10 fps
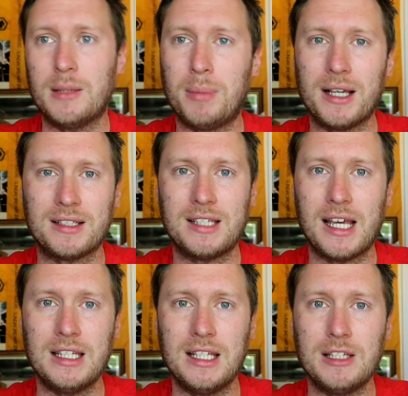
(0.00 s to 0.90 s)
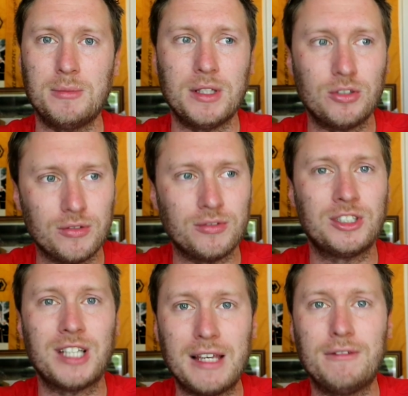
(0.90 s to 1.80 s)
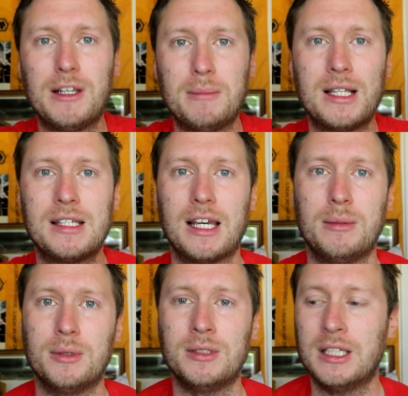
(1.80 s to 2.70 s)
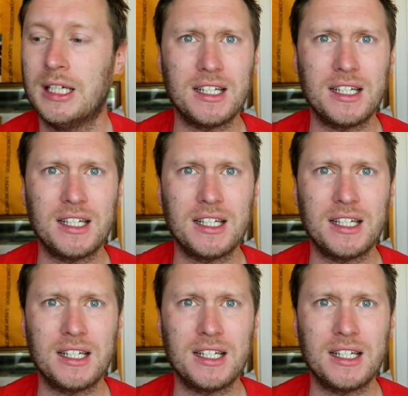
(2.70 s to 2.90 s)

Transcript: in the past 10 years been sort of safely mid-table.